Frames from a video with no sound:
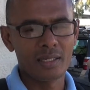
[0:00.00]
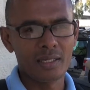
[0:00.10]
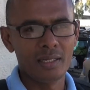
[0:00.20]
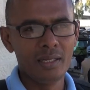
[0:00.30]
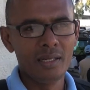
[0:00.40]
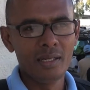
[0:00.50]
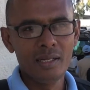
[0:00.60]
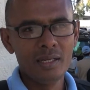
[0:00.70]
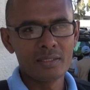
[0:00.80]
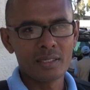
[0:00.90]

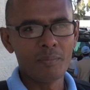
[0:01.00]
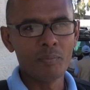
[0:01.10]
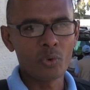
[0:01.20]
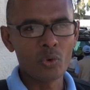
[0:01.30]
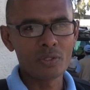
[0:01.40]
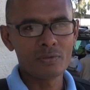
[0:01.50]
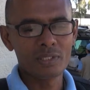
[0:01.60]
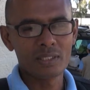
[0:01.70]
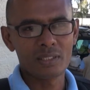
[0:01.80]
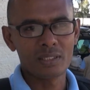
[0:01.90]
uh, some roads
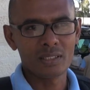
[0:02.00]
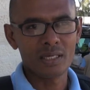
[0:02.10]
with uh,